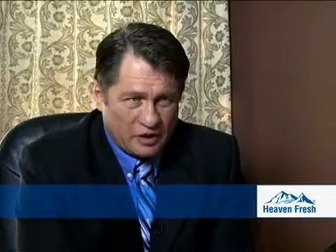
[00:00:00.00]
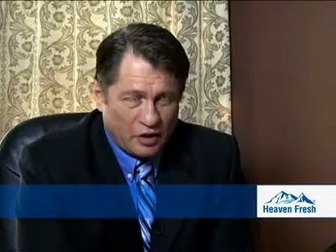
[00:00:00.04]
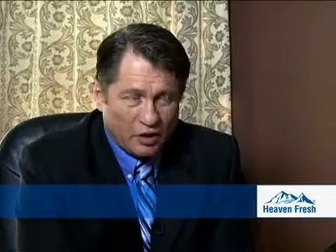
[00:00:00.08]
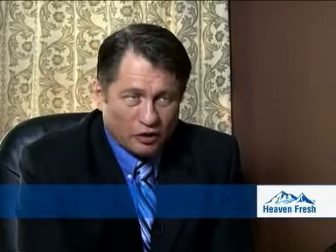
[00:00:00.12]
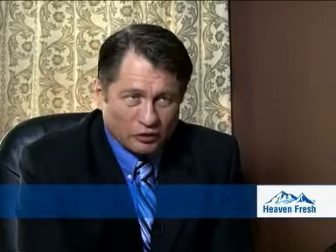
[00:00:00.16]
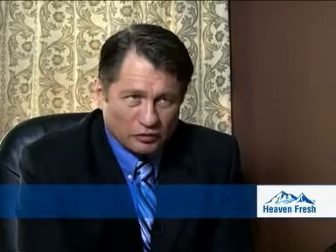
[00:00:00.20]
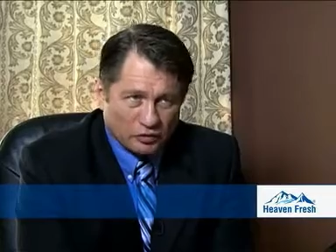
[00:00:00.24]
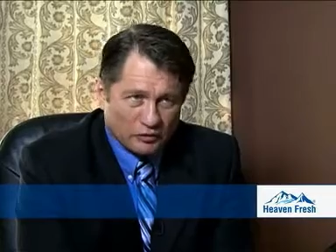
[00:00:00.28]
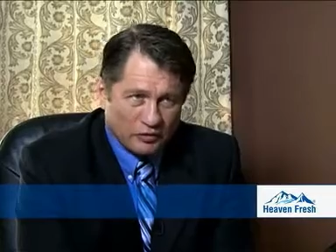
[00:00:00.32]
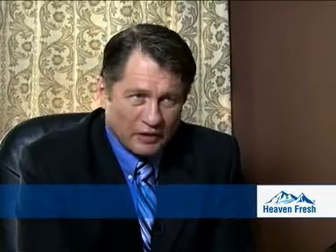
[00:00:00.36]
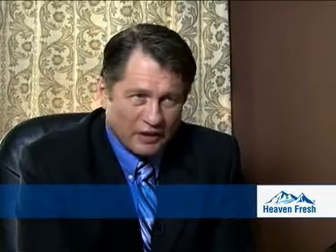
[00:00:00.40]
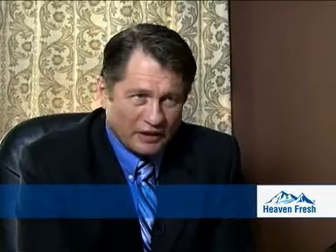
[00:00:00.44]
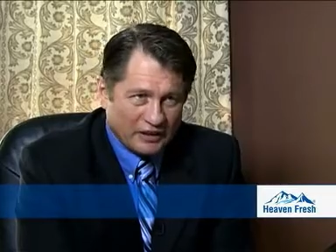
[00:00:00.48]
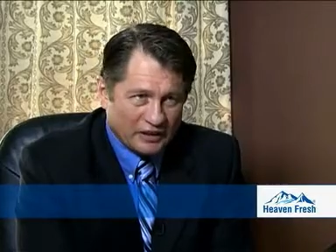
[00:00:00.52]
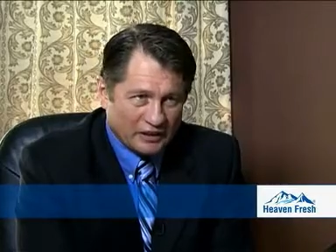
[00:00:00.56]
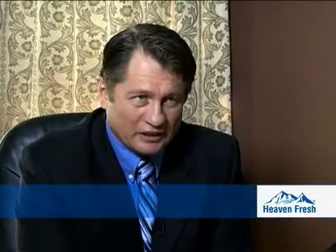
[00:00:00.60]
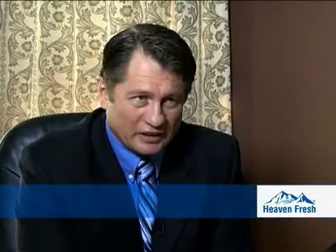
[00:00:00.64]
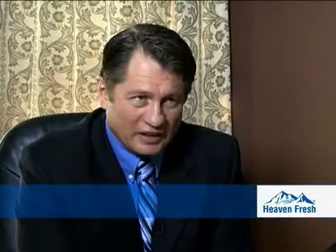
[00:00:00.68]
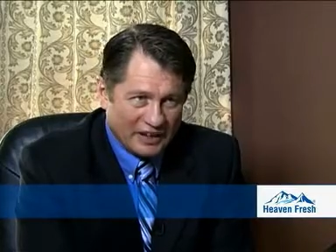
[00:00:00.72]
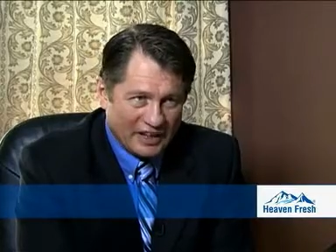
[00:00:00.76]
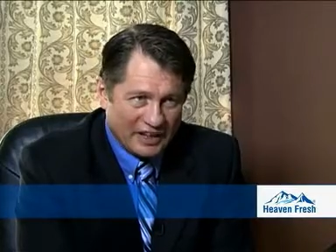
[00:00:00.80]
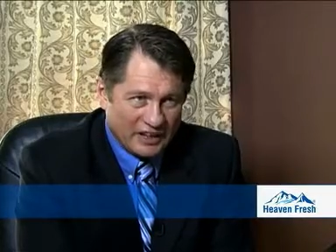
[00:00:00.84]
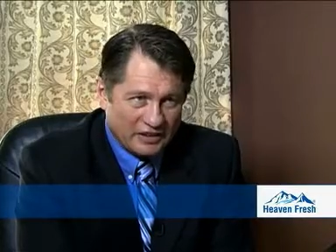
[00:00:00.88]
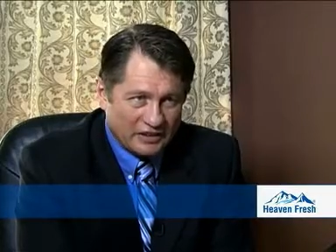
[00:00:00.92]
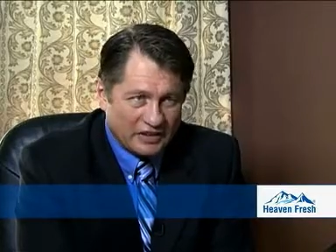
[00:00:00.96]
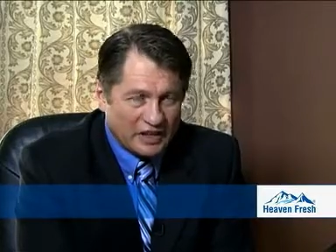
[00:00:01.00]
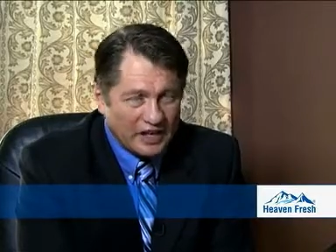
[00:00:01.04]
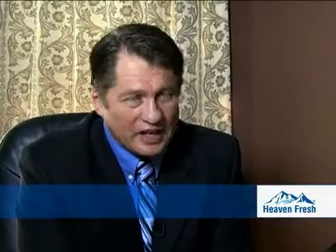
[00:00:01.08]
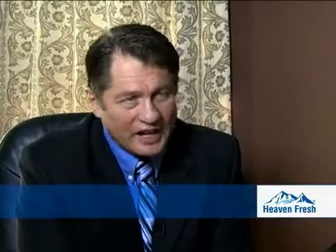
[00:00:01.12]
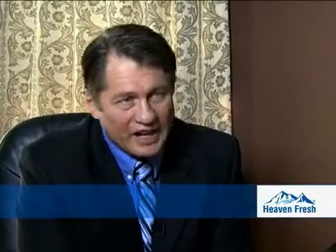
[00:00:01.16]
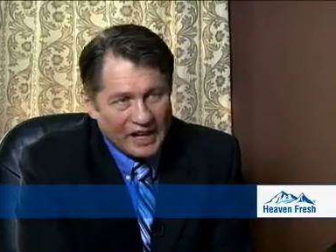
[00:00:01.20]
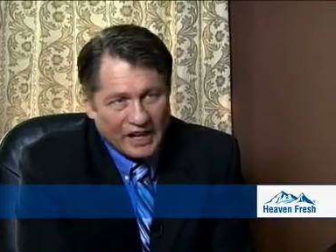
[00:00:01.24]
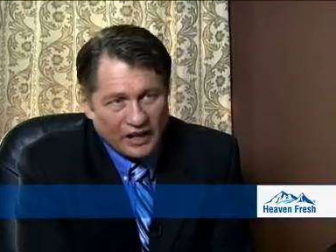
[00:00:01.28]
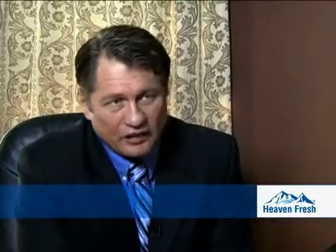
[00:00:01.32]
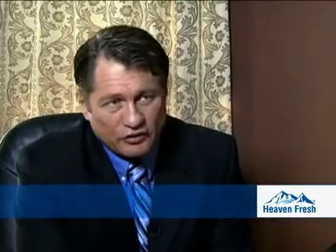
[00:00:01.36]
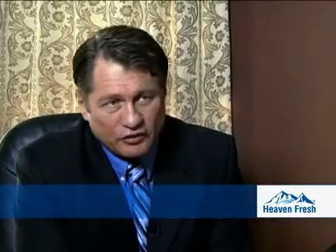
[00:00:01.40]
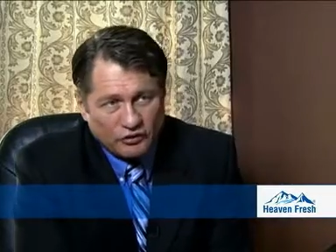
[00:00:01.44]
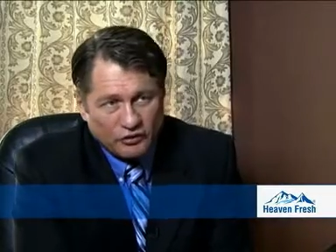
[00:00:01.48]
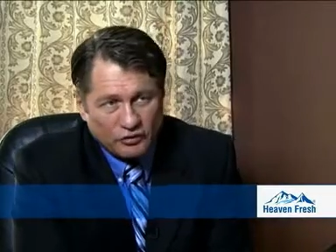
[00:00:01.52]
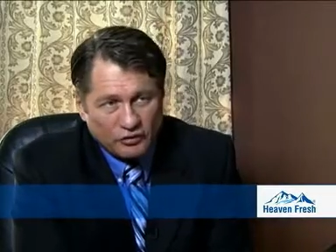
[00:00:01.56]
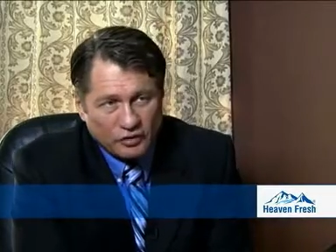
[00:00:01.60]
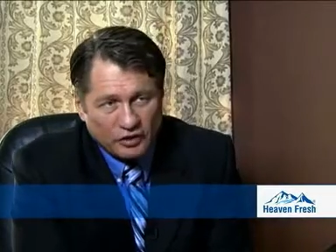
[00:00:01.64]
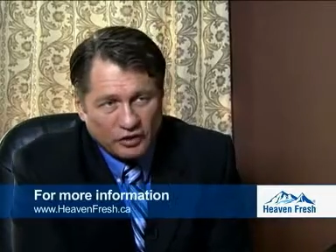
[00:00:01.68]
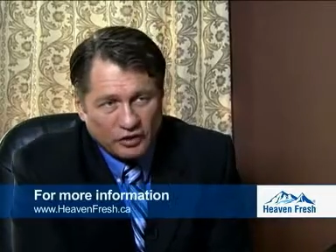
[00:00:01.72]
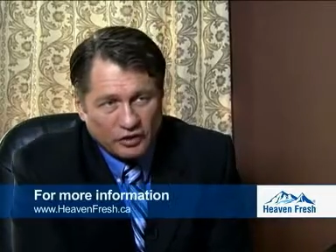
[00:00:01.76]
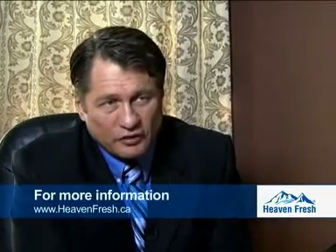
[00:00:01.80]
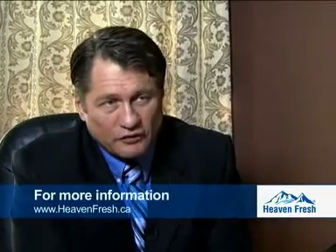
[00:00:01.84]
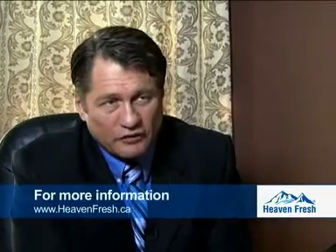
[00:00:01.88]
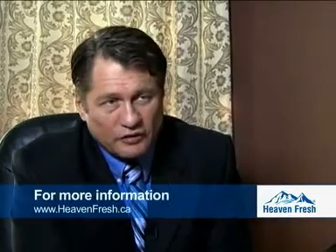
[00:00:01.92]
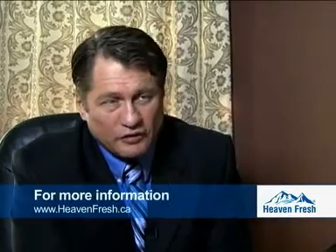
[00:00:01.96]
Ultraviolet light at
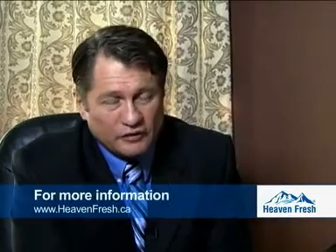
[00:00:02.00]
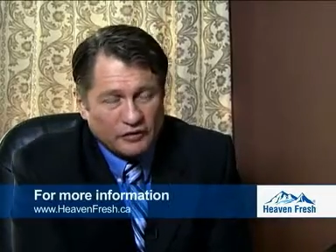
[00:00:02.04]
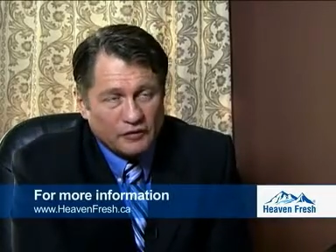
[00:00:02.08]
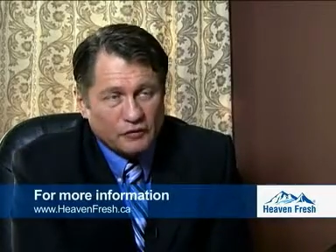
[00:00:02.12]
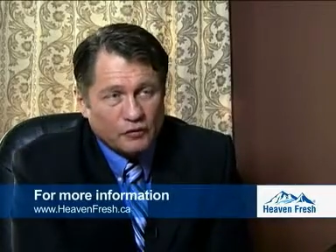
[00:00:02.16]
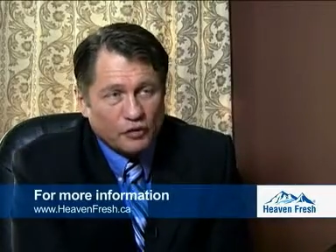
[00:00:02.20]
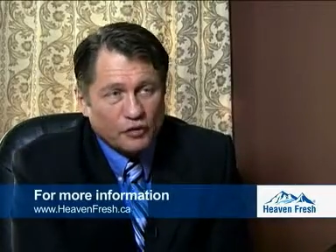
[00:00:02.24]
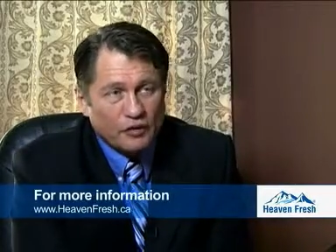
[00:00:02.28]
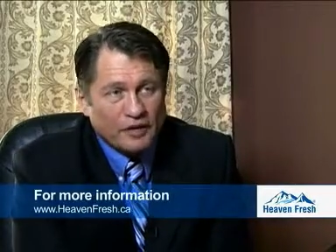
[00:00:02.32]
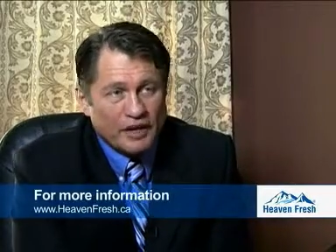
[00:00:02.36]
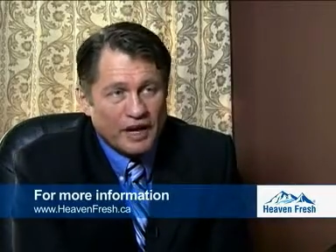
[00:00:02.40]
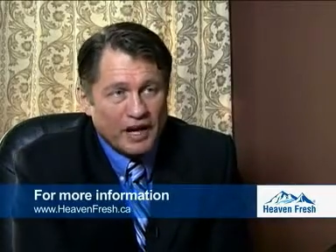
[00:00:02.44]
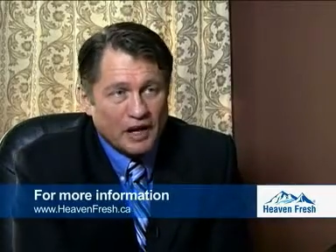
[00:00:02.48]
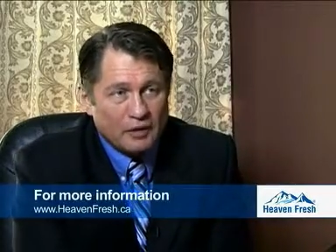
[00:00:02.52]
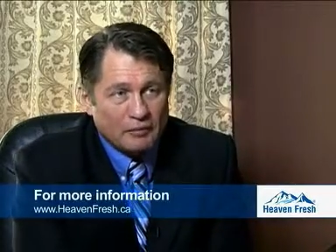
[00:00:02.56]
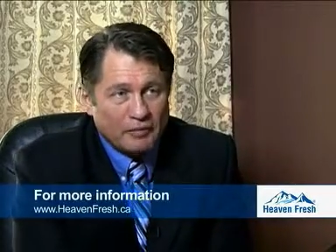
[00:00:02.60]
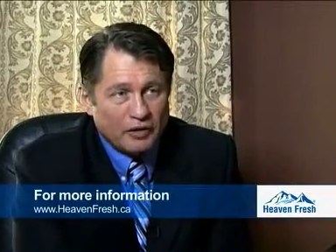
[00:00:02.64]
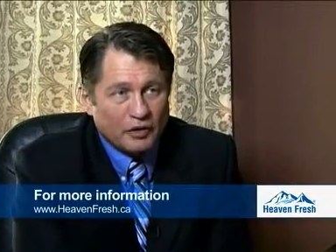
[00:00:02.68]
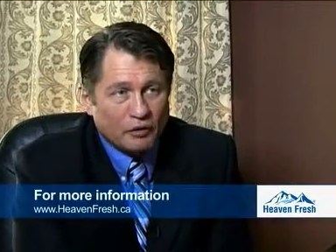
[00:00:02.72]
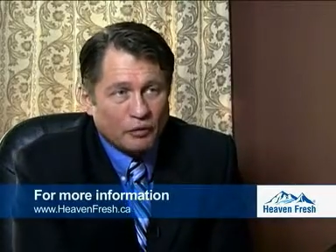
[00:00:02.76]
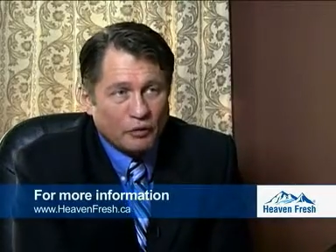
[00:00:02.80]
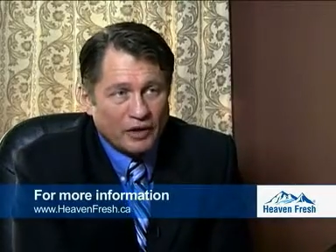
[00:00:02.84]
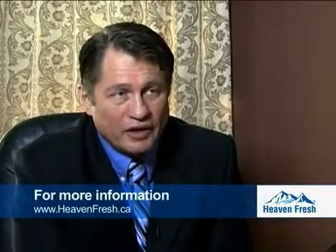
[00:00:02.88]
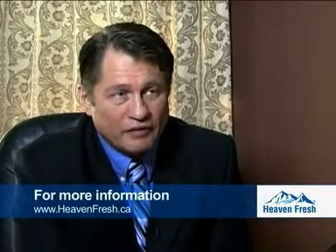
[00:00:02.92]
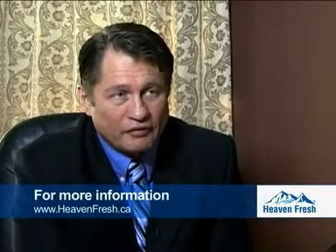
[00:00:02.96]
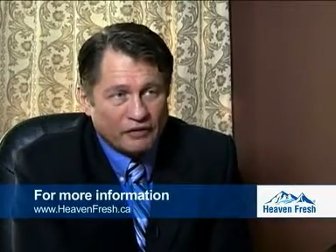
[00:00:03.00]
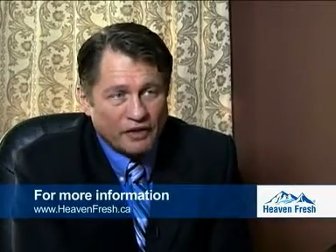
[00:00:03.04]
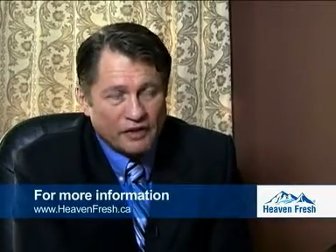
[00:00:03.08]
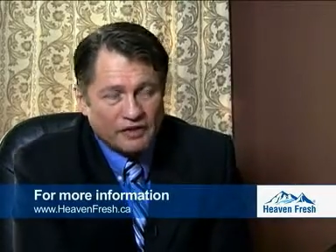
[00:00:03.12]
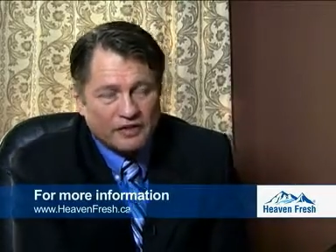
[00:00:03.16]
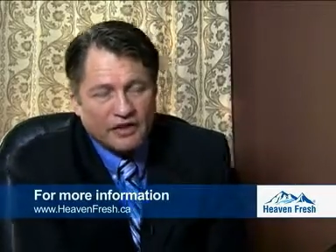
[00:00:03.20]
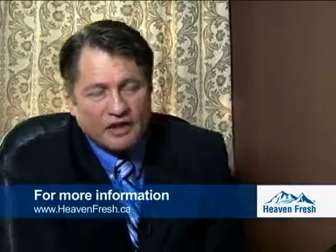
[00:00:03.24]
254 nanometer wavelength,